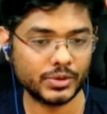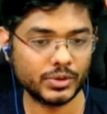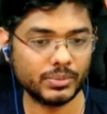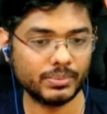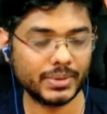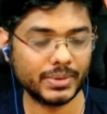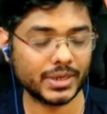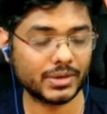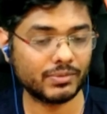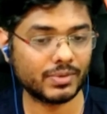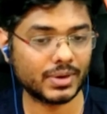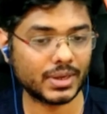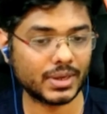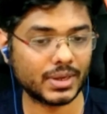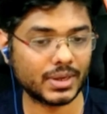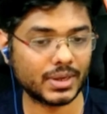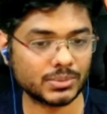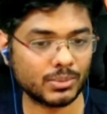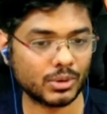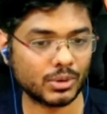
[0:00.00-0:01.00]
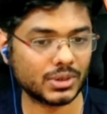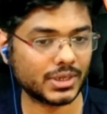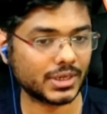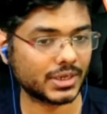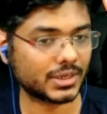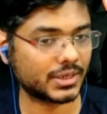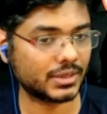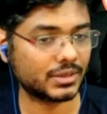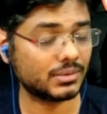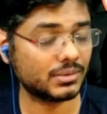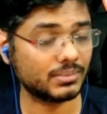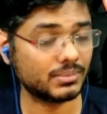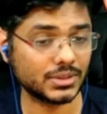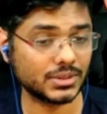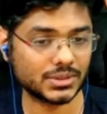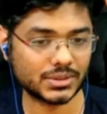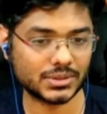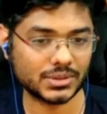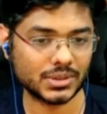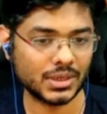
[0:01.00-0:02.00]
You make one small tactical
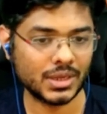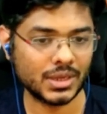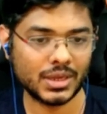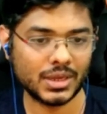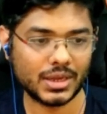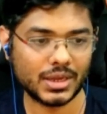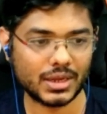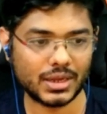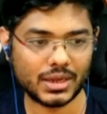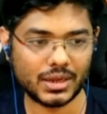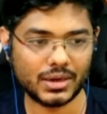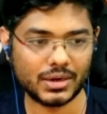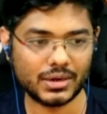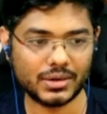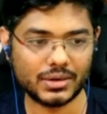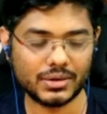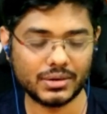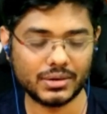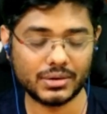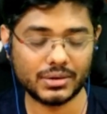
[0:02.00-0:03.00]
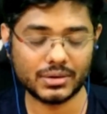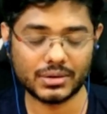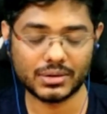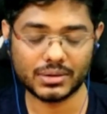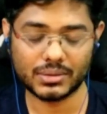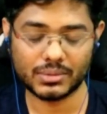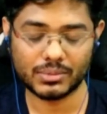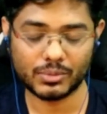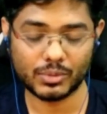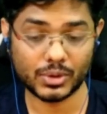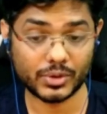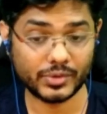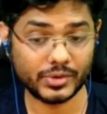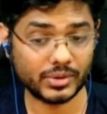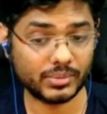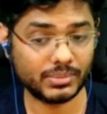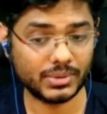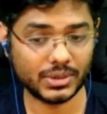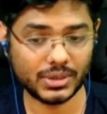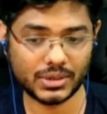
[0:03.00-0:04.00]
miss and whatever
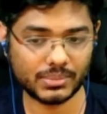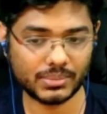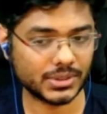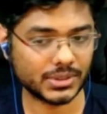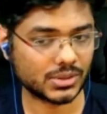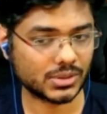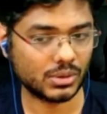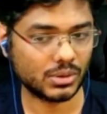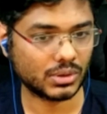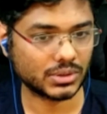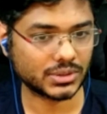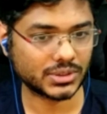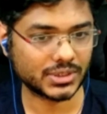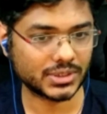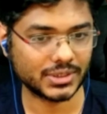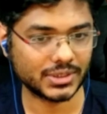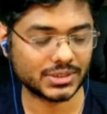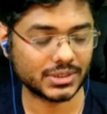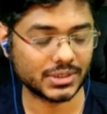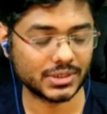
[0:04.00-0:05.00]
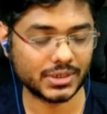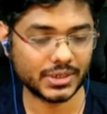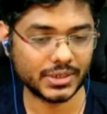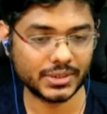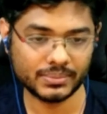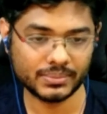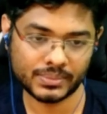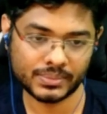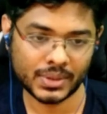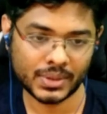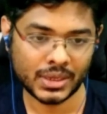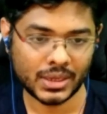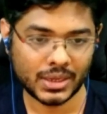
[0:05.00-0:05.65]
you have built up is lost instantly.